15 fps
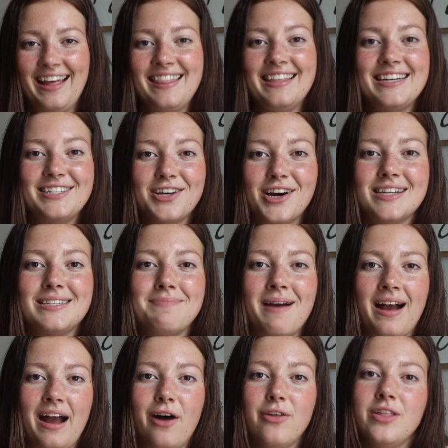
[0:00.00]
and they talked
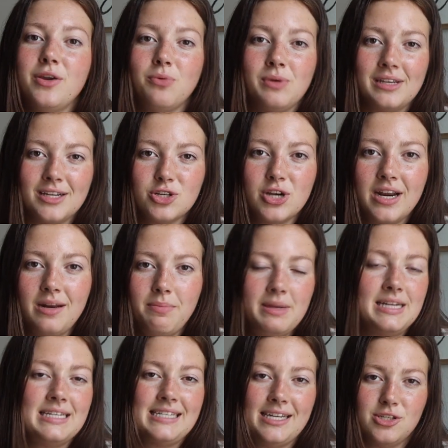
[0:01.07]
about how they really try to be
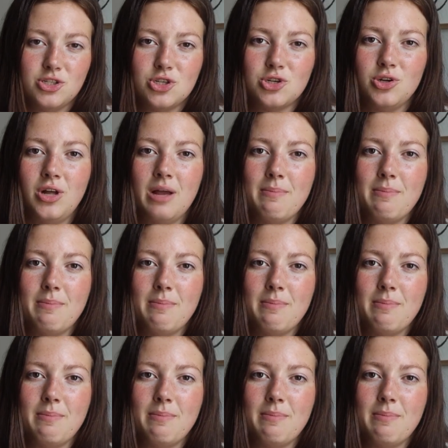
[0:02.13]
intentional